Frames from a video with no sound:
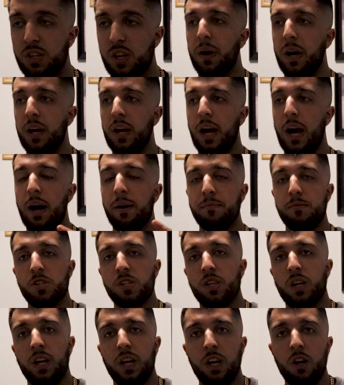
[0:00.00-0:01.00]
But I'm
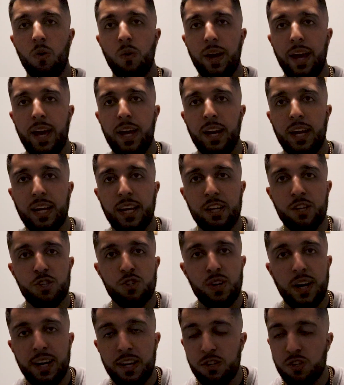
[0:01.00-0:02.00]
just gonna go ahead and get
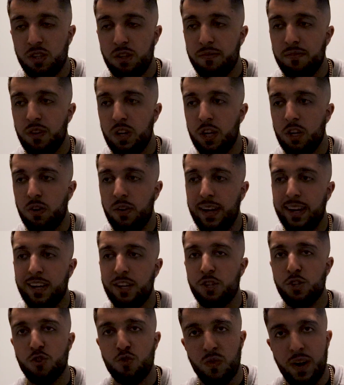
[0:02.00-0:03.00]
straight into the video and
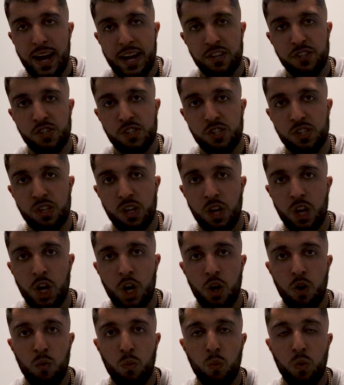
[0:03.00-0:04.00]
address
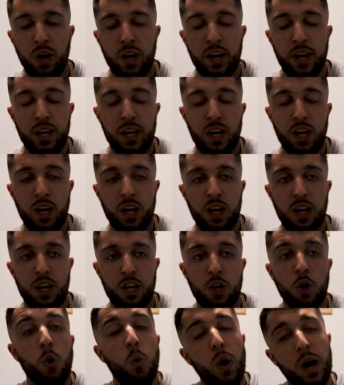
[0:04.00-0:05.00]
what
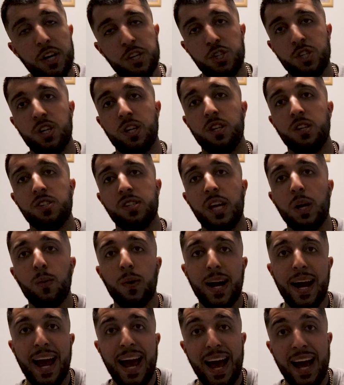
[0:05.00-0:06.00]
questions they
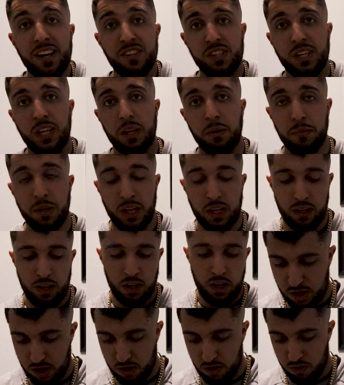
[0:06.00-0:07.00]
were asking me.
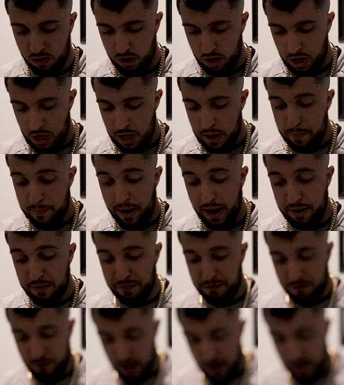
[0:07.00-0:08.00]
So my
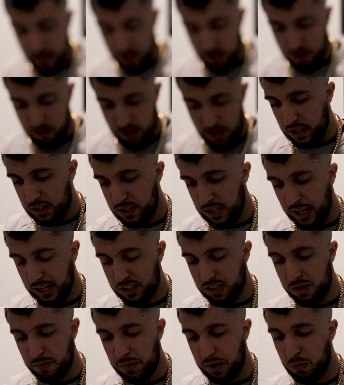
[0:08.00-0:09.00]
friend, he
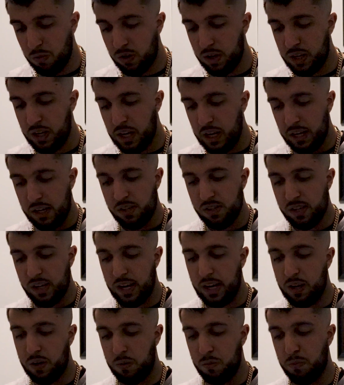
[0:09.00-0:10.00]
texted me one day, he's
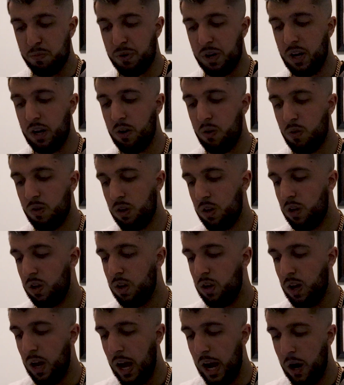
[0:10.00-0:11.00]
like, bro,
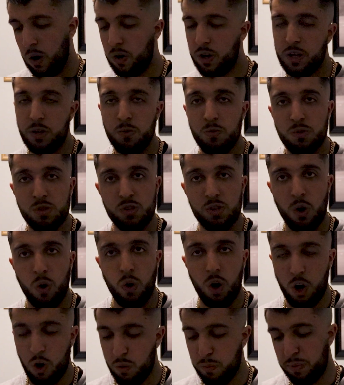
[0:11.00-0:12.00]
how are you
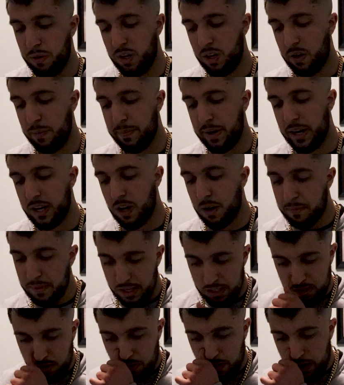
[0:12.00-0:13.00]
so open about your
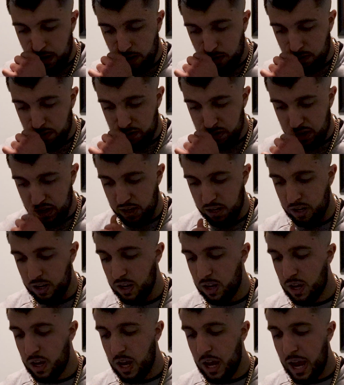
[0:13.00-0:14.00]
mental health and
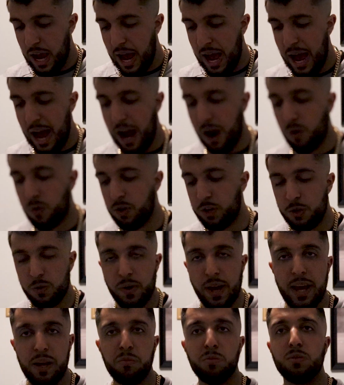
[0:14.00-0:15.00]
how are
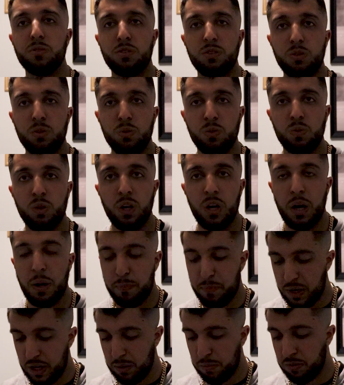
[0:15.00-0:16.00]
you able to
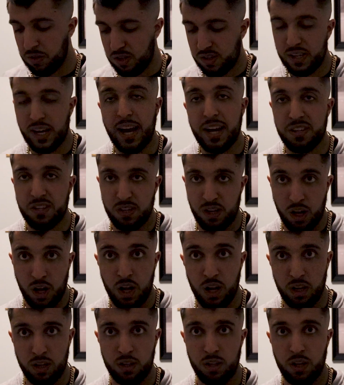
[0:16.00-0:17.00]
publicize it
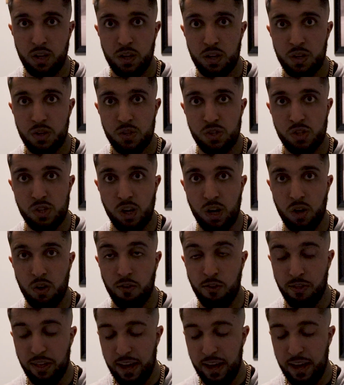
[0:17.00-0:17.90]
all? So